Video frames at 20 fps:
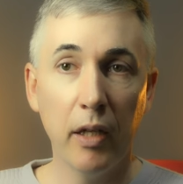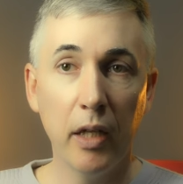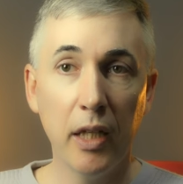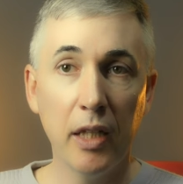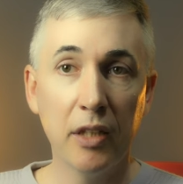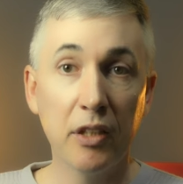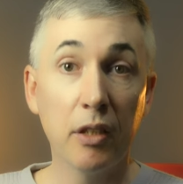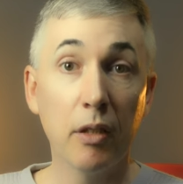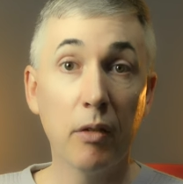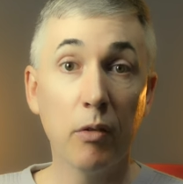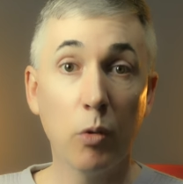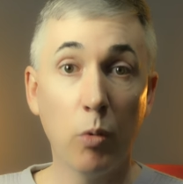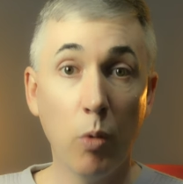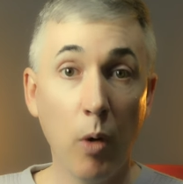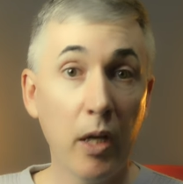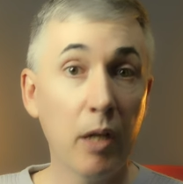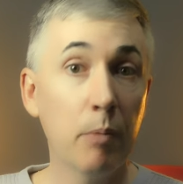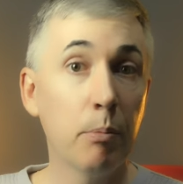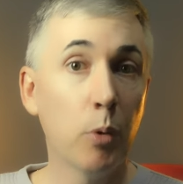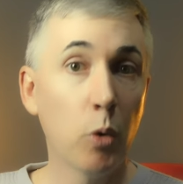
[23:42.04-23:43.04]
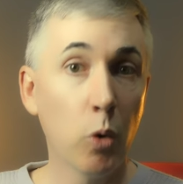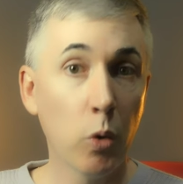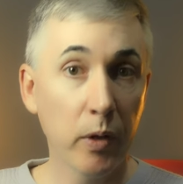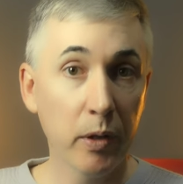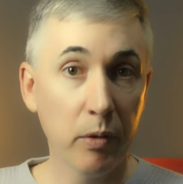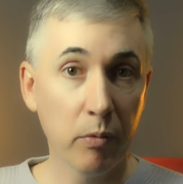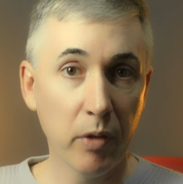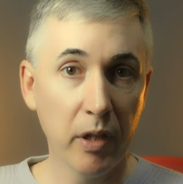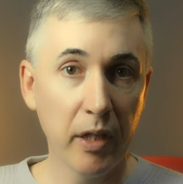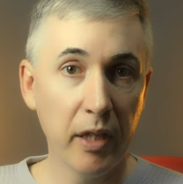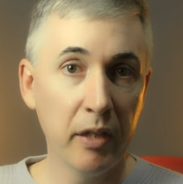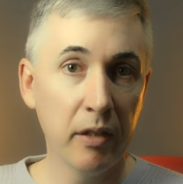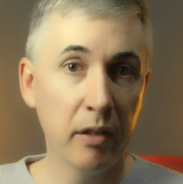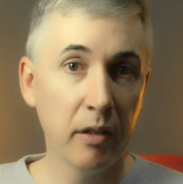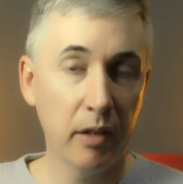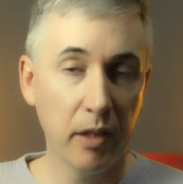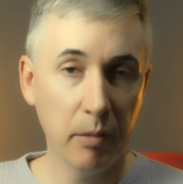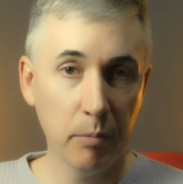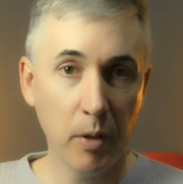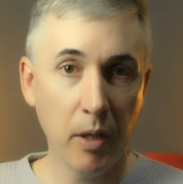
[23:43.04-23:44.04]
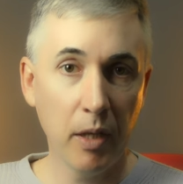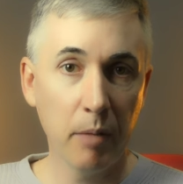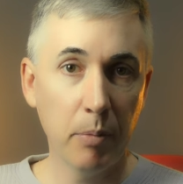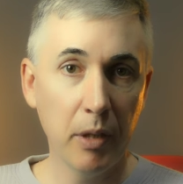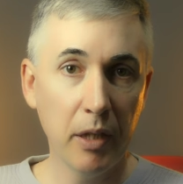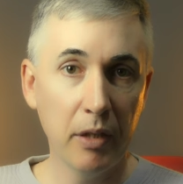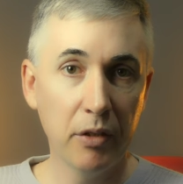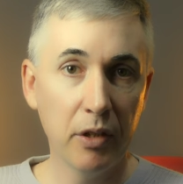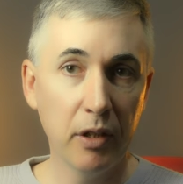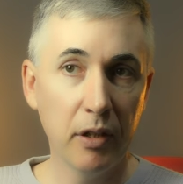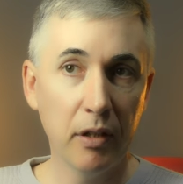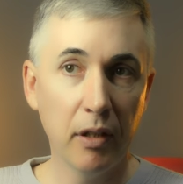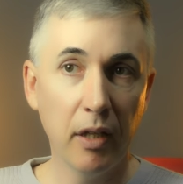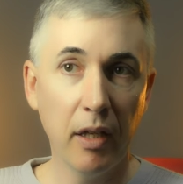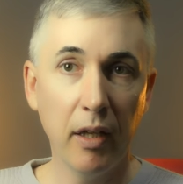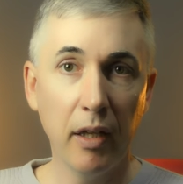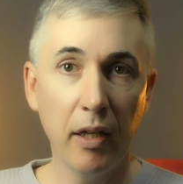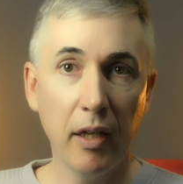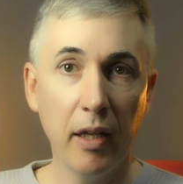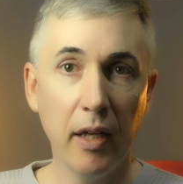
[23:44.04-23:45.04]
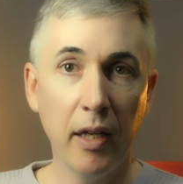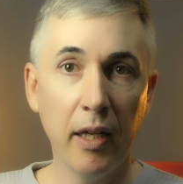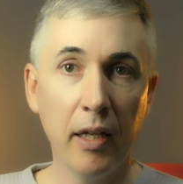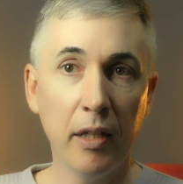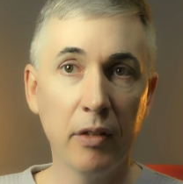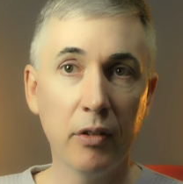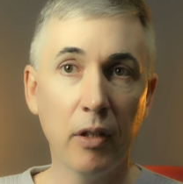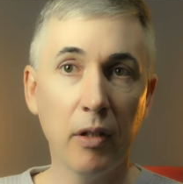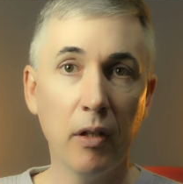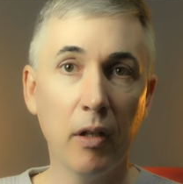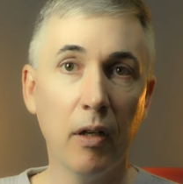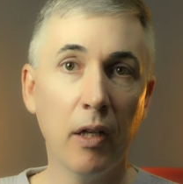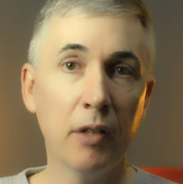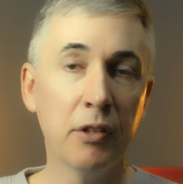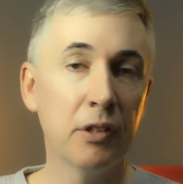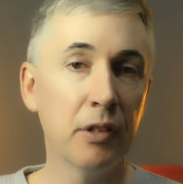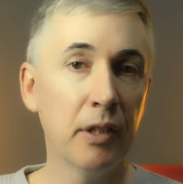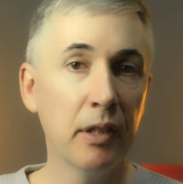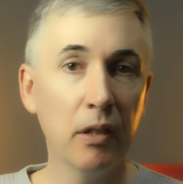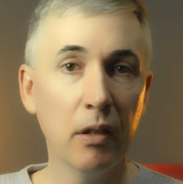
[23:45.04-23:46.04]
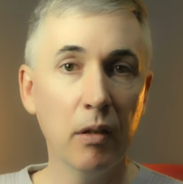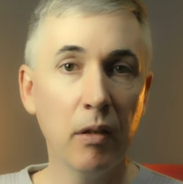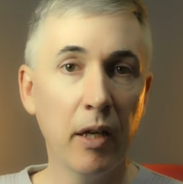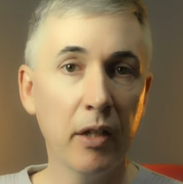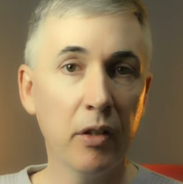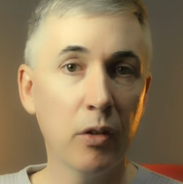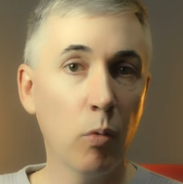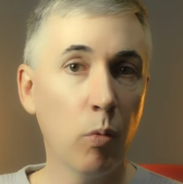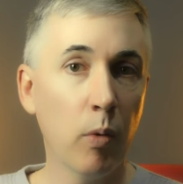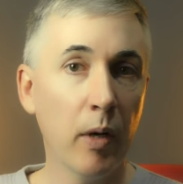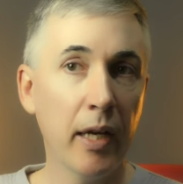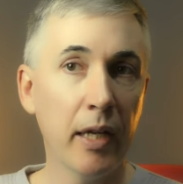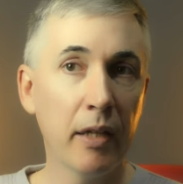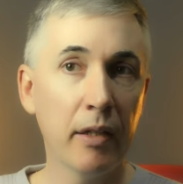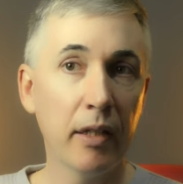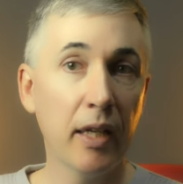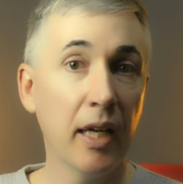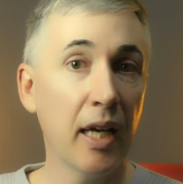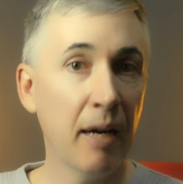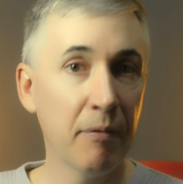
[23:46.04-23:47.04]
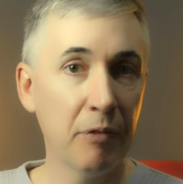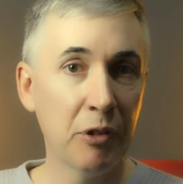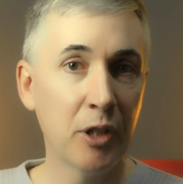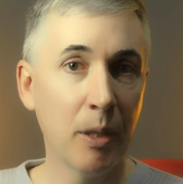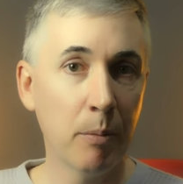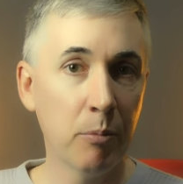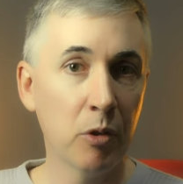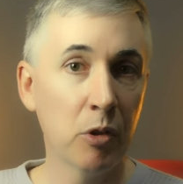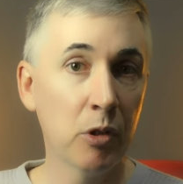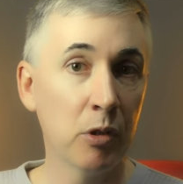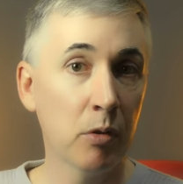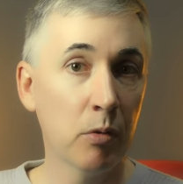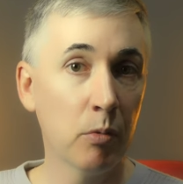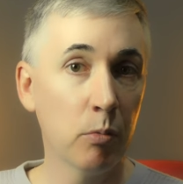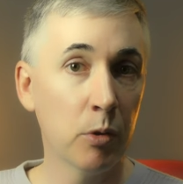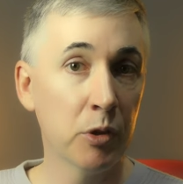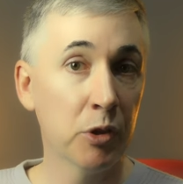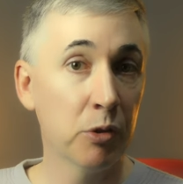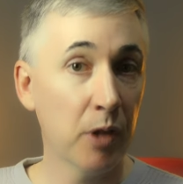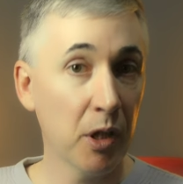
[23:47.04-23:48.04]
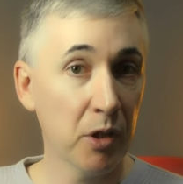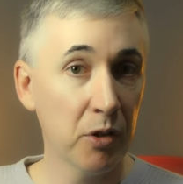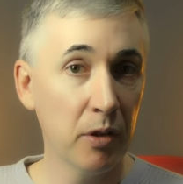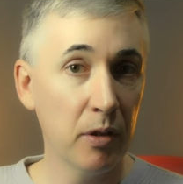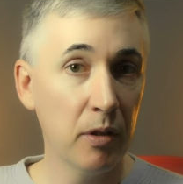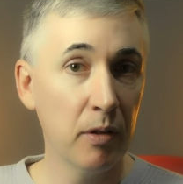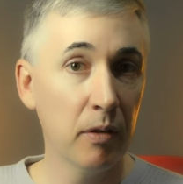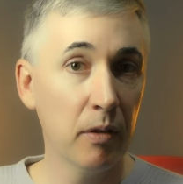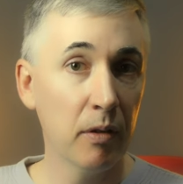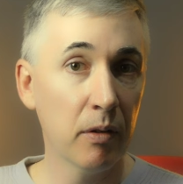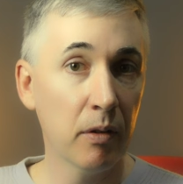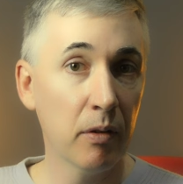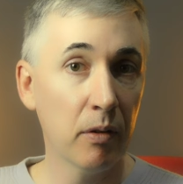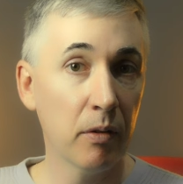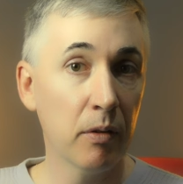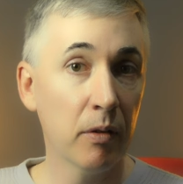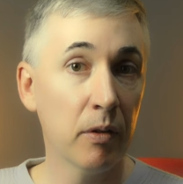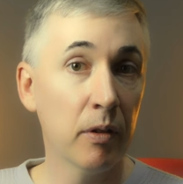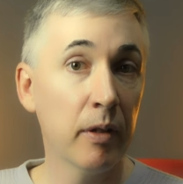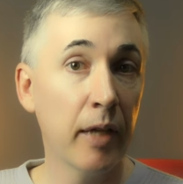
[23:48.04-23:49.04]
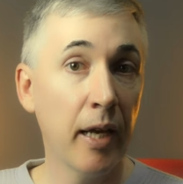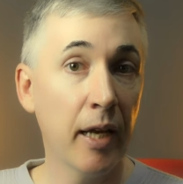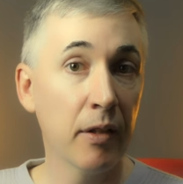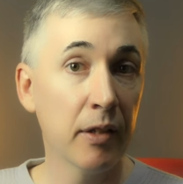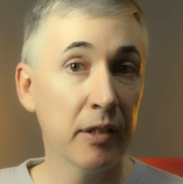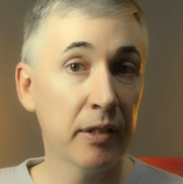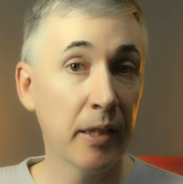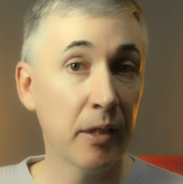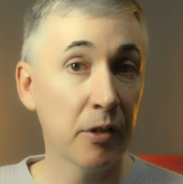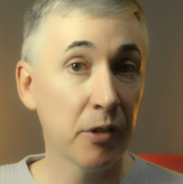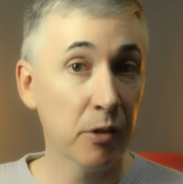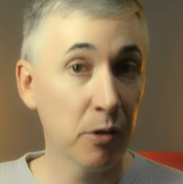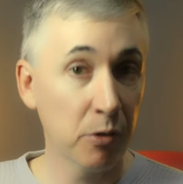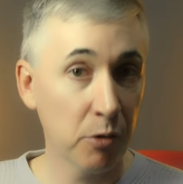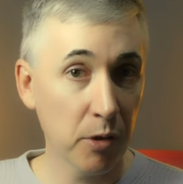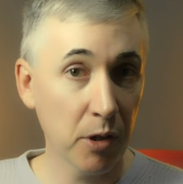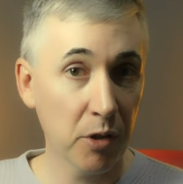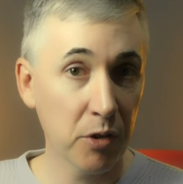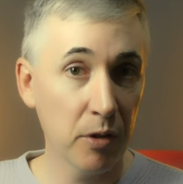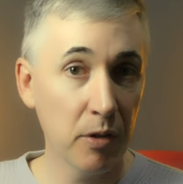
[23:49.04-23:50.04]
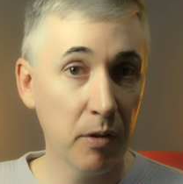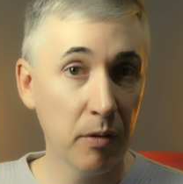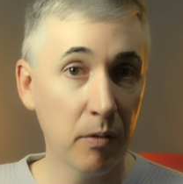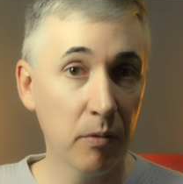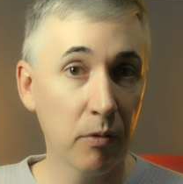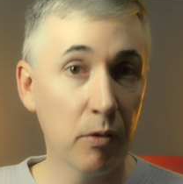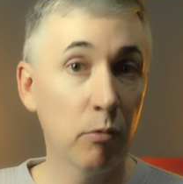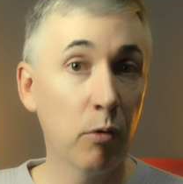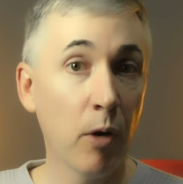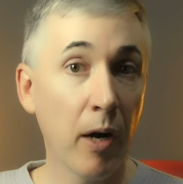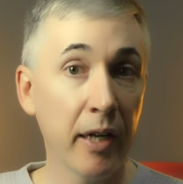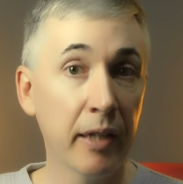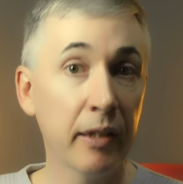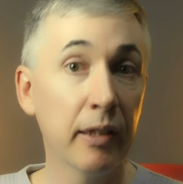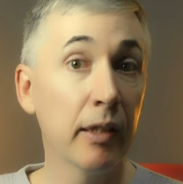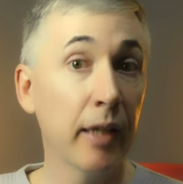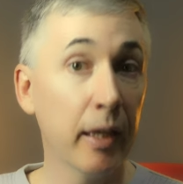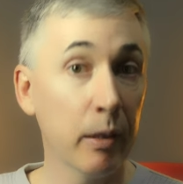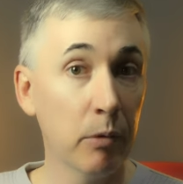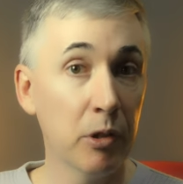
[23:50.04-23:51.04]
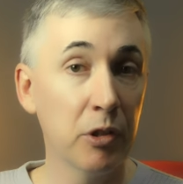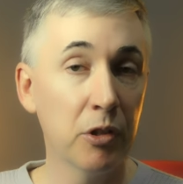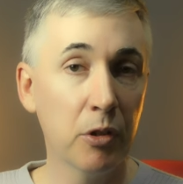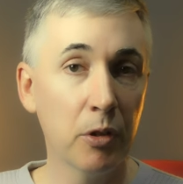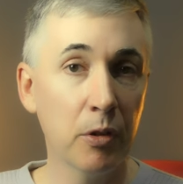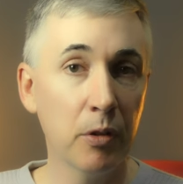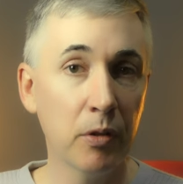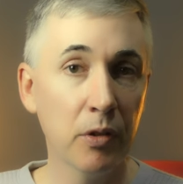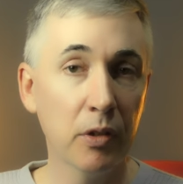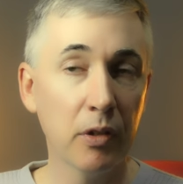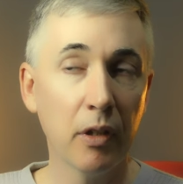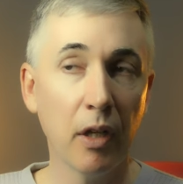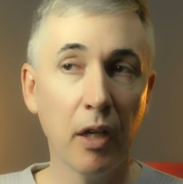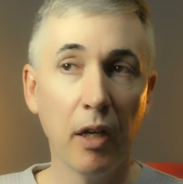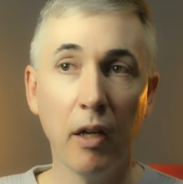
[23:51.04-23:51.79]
It's quite a boring read, in my opinion, and I just didn't like the way that half the chapters were structured, and how the sentences are structured, the writing, the language used,